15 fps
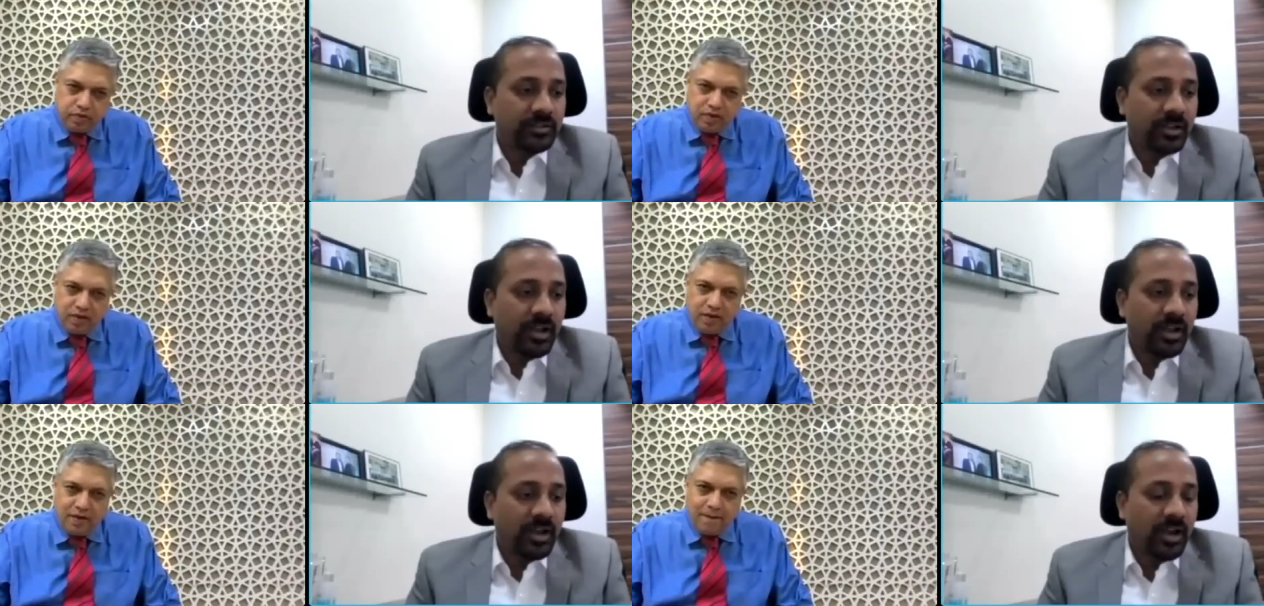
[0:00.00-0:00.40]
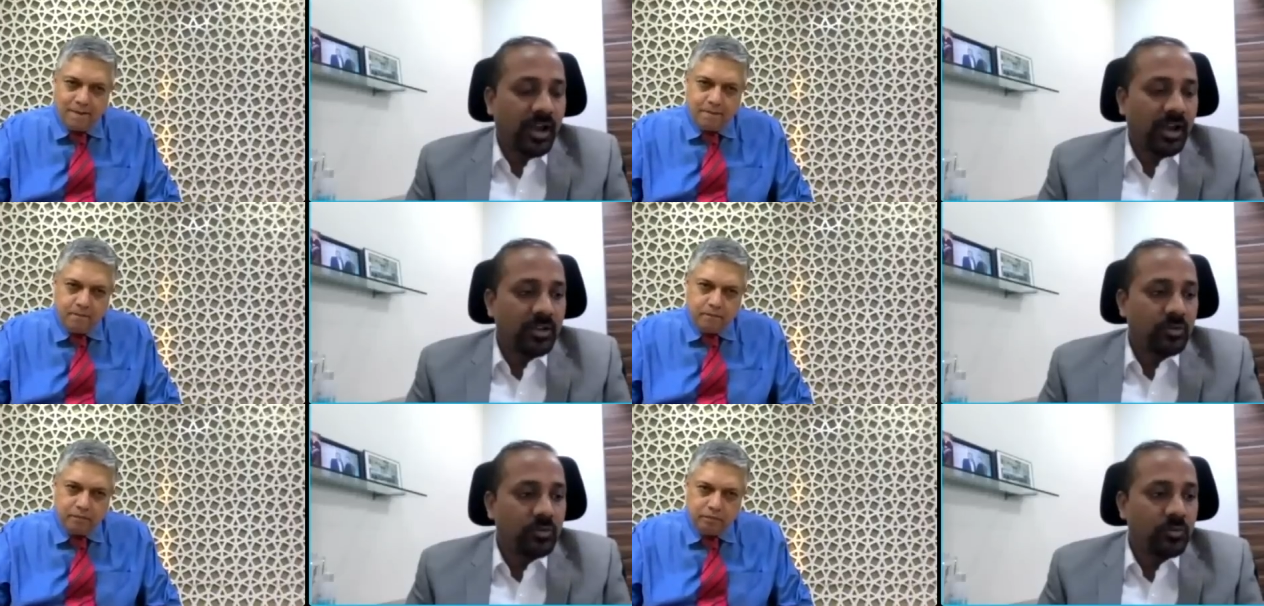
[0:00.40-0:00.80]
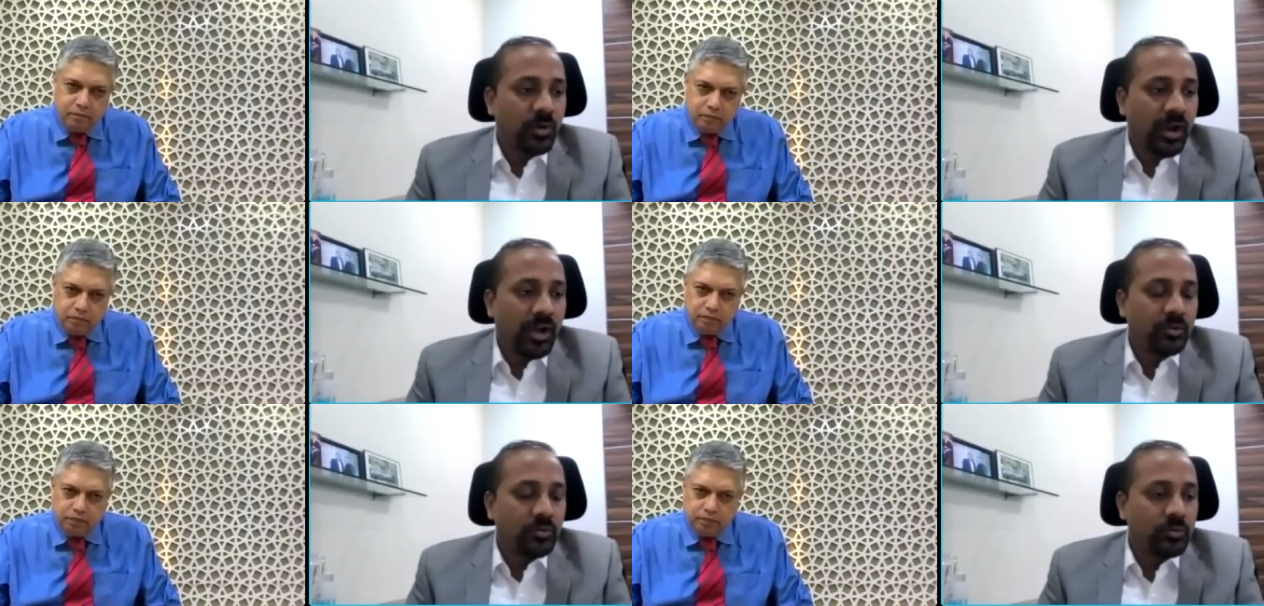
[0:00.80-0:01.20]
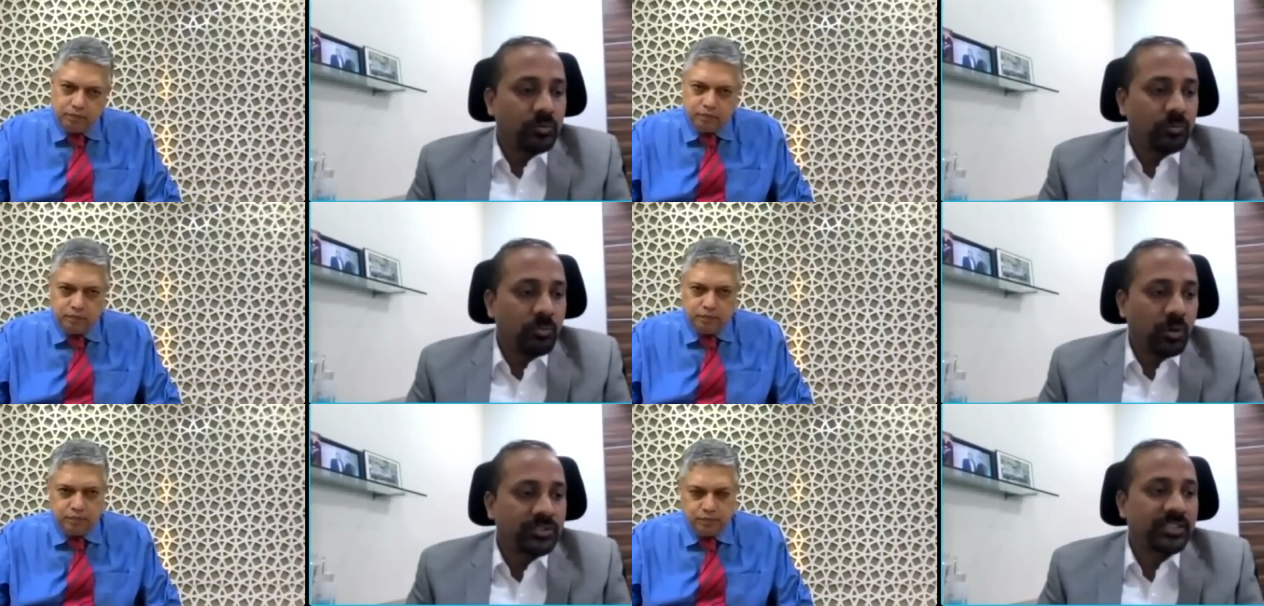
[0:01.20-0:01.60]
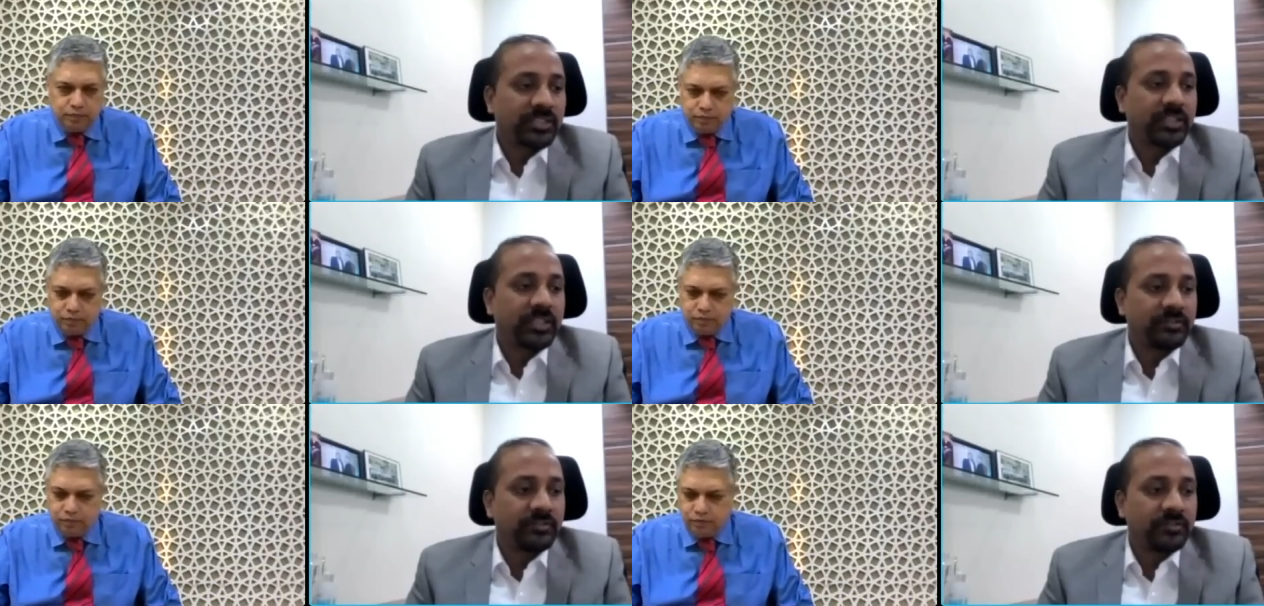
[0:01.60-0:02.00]
Speaker 1: Uh, are you are you
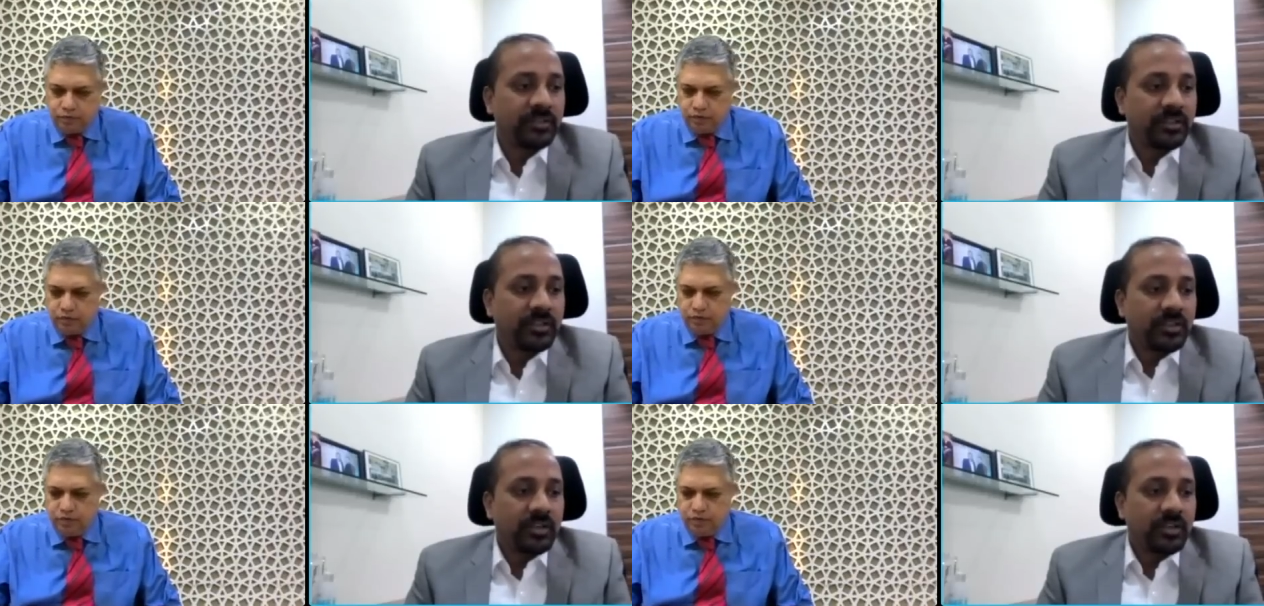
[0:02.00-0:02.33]
positive?